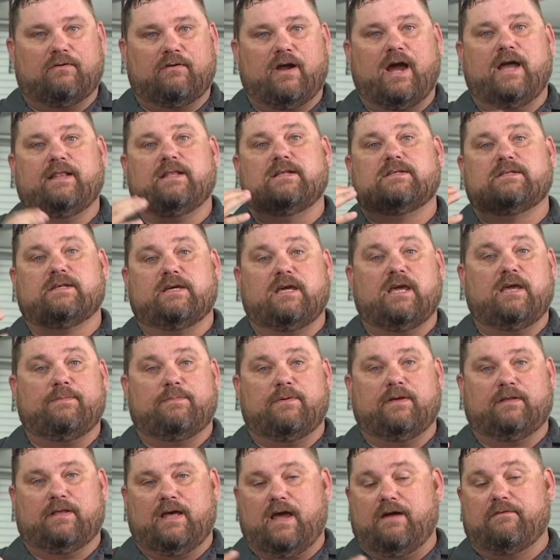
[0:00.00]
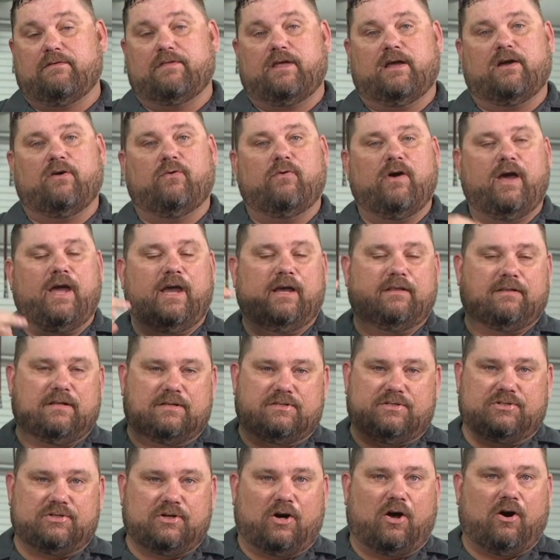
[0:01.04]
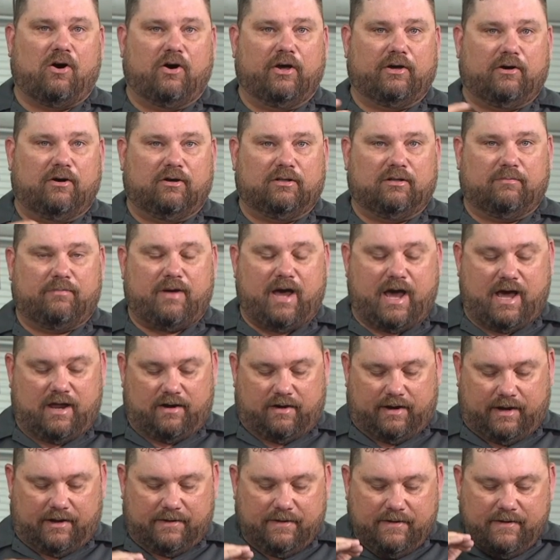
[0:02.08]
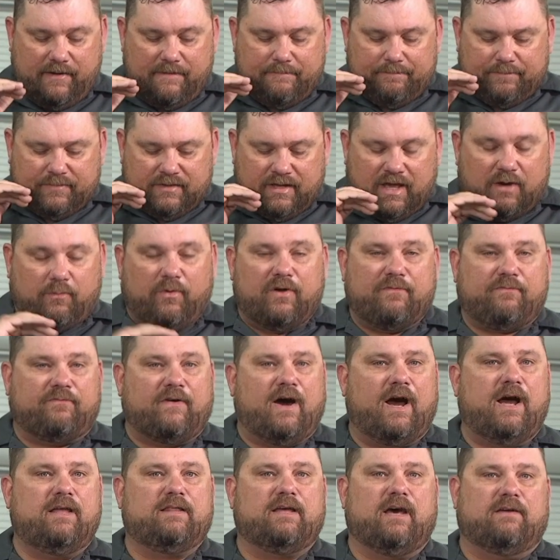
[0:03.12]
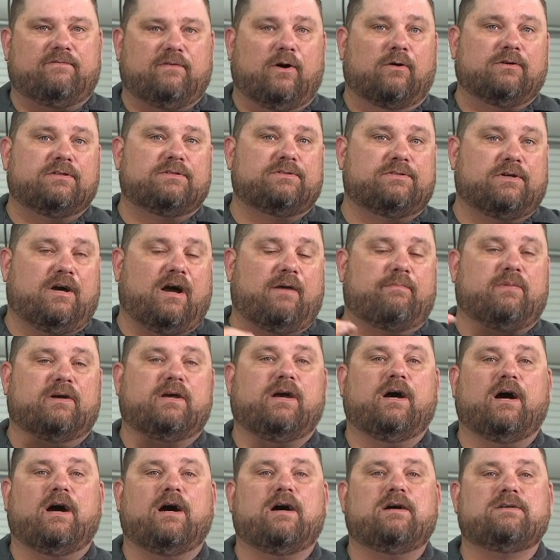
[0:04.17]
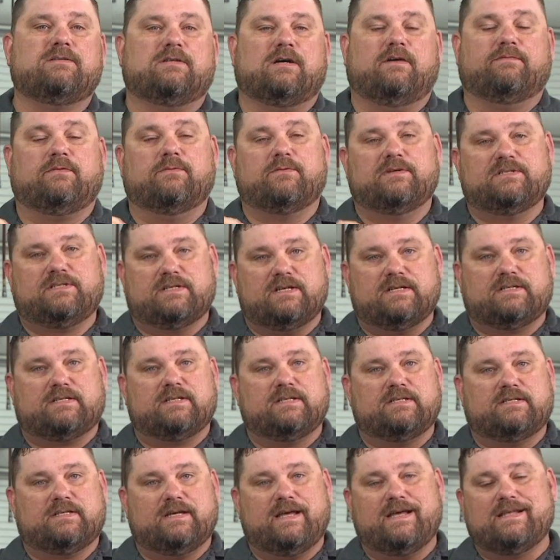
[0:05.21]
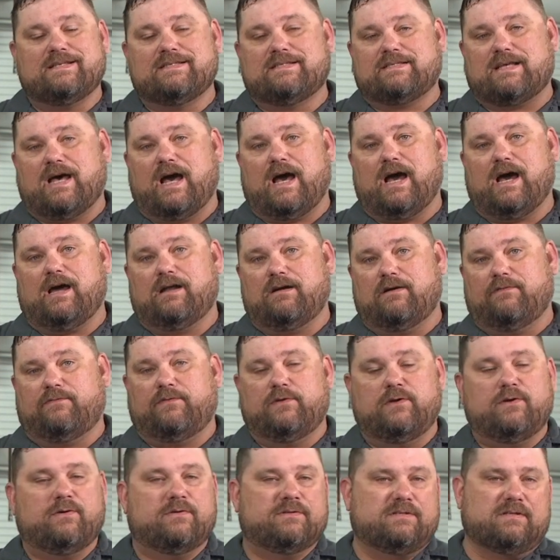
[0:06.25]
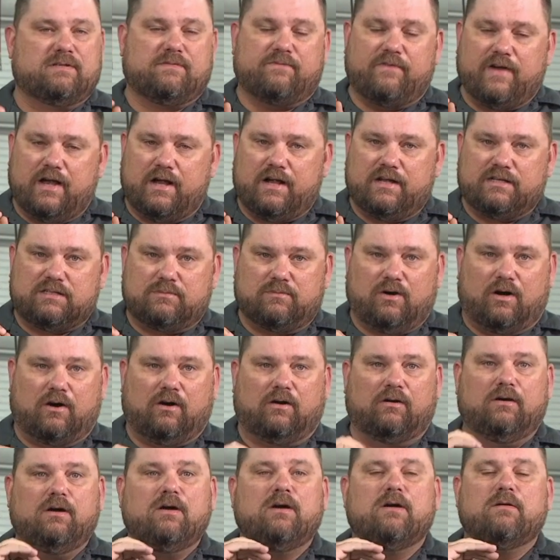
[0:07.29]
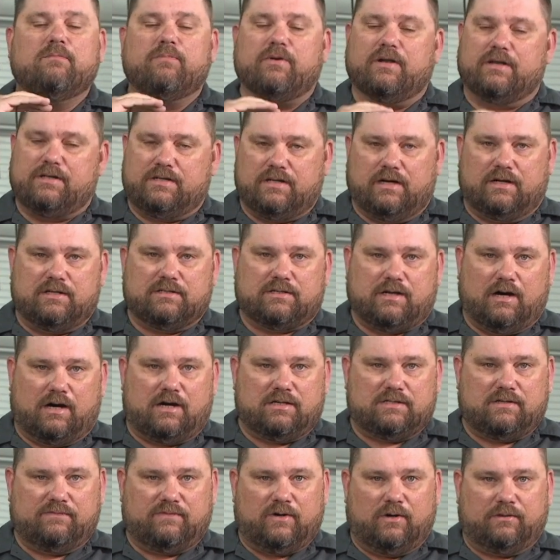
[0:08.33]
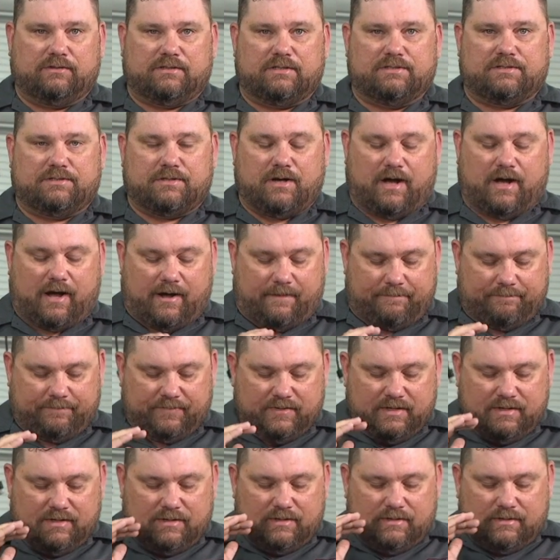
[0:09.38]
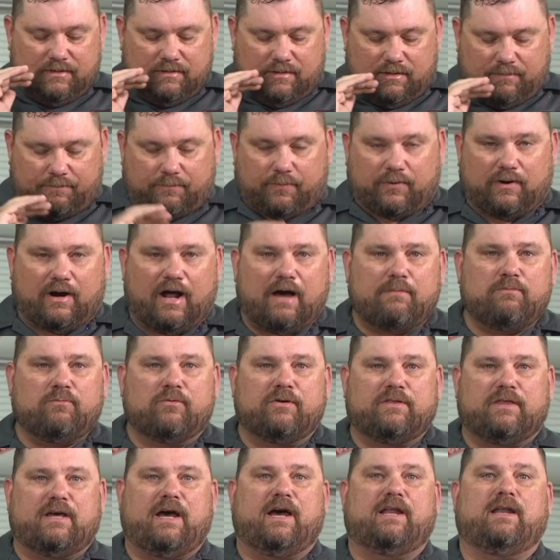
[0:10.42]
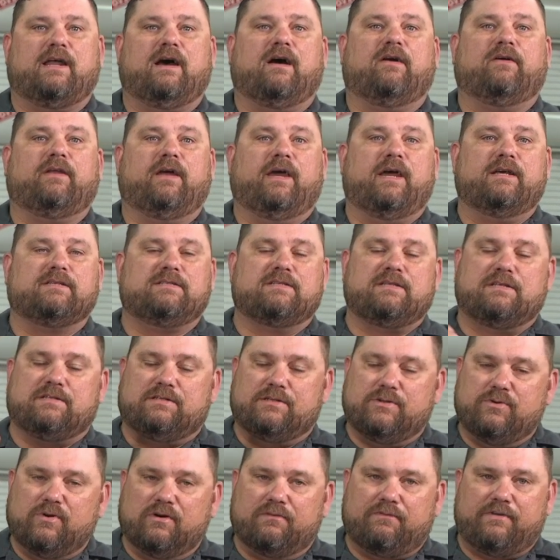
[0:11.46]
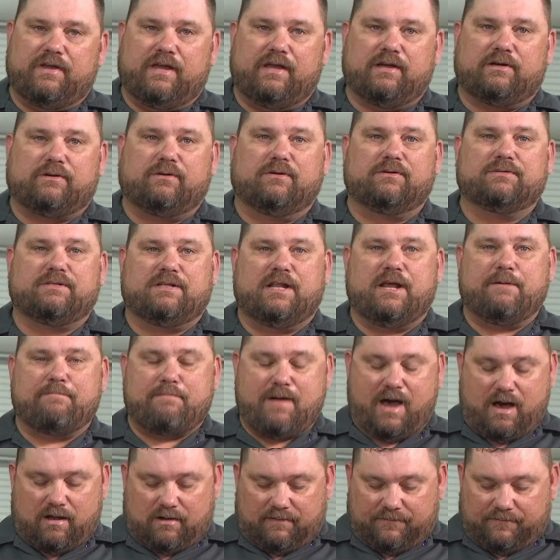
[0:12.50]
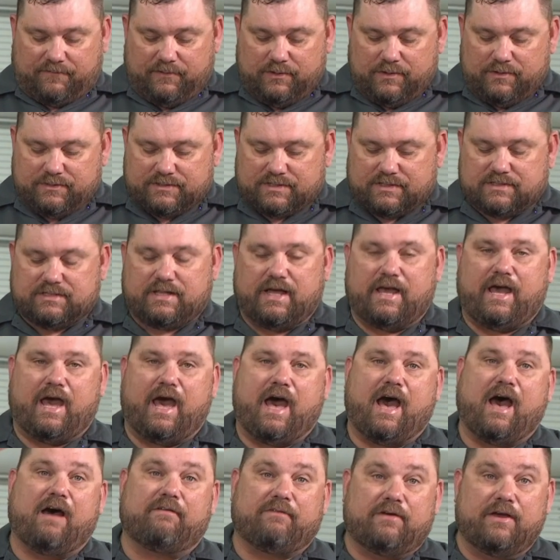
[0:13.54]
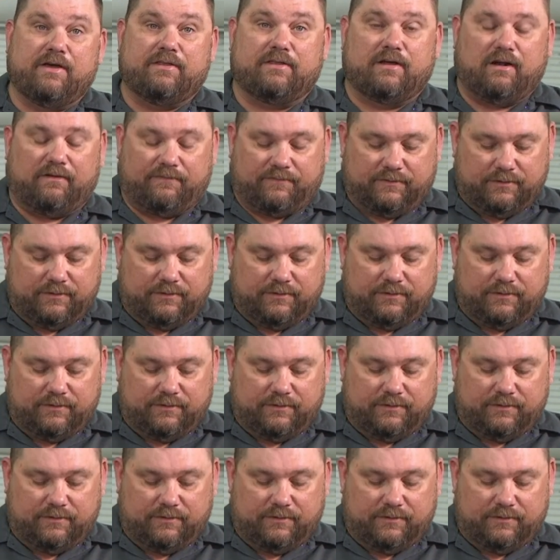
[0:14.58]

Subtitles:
it, right? That's keeping everything awake, that's drawing on the battery. And we find that voltage drop because of the resistance inside a fuse. It's very small, but it does cause a voltage drop. The problem with that nowadays is these newer vehicles and the amount of fuses they have in their